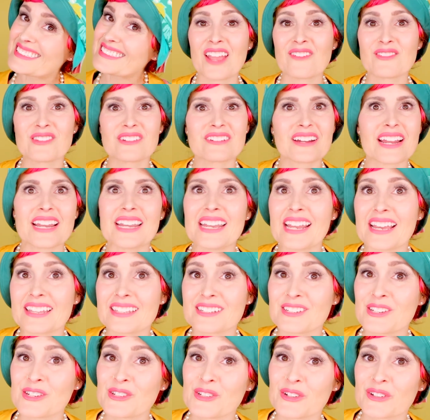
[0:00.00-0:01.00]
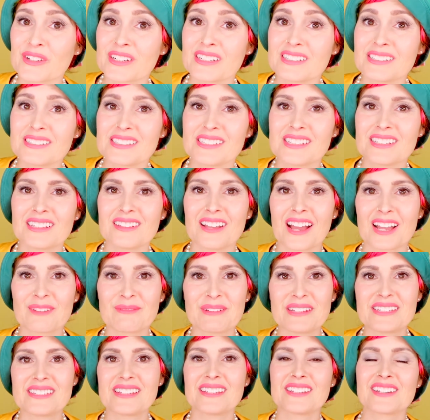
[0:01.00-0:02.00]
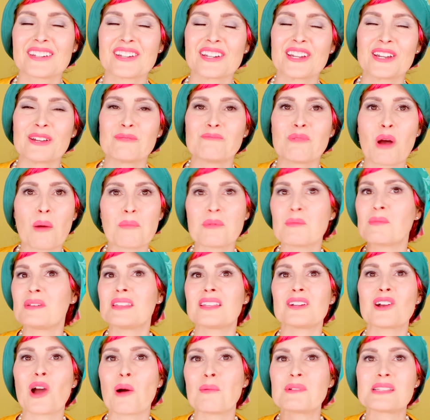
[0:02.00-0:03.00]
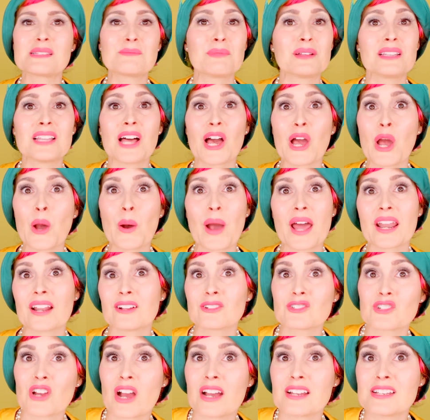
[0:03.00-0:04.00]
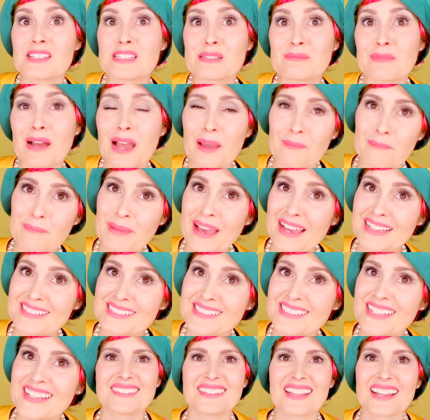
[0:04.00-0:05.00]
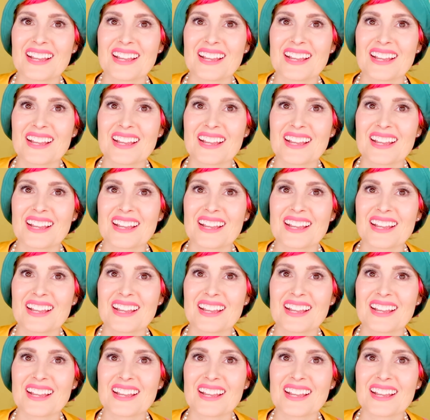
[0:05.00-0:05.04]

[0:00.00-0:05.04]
If there are any other tutorials you'd like me to do, pop them in the comments below and I'll try and do my best.